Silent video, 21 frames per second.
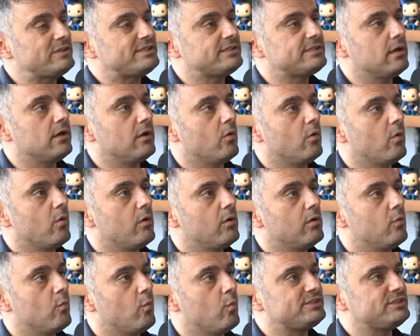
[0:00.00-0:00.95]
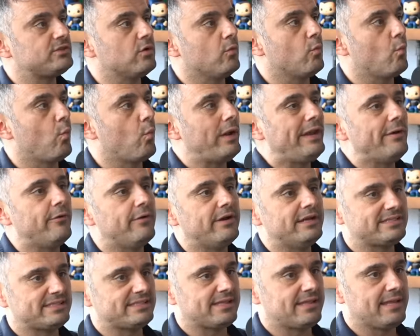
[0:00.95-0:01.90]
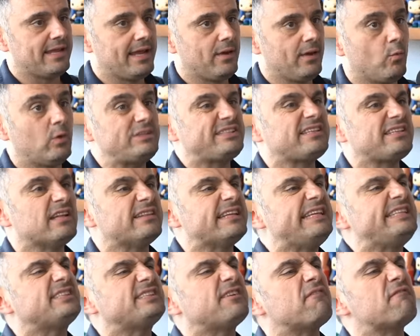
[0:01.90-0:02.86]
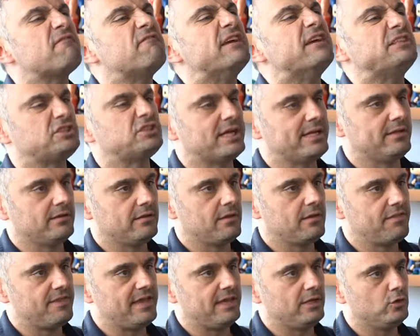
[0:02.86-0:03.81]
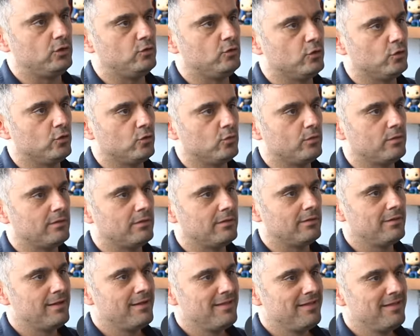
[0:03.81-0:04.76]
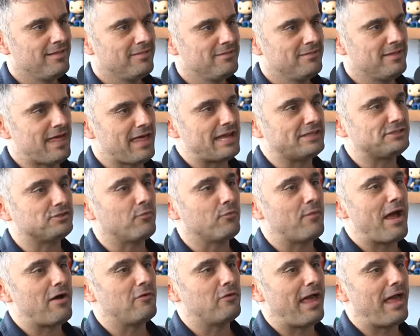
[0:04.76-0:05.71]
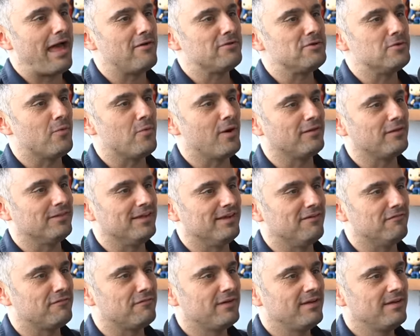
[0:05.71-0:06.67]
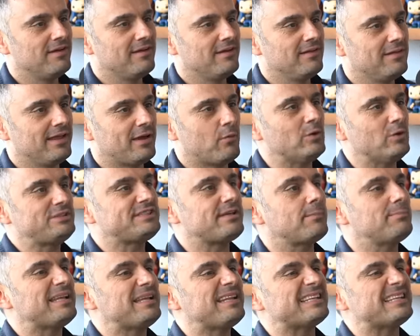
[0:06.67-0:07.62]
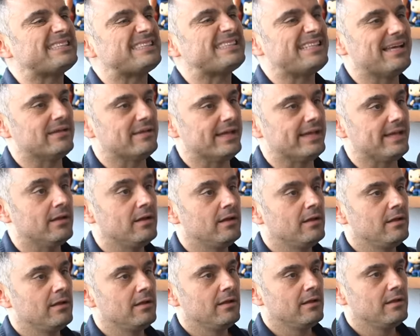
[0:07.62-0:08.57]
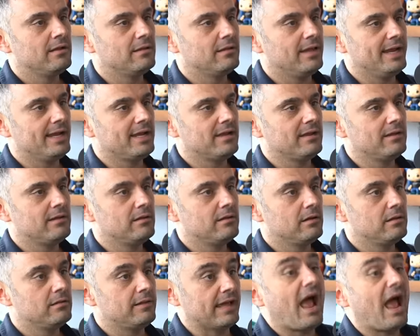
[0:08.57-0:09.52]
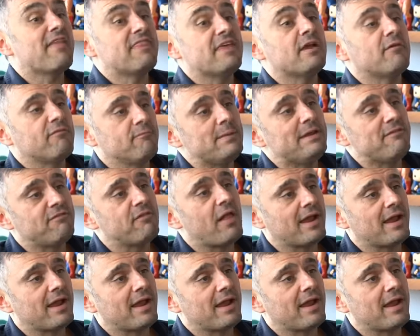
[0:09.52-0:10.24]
the what's the weirdest thing? What's the least efficient thing you do that is around how you want to live. Like what's something that's silly? Like like I think me flying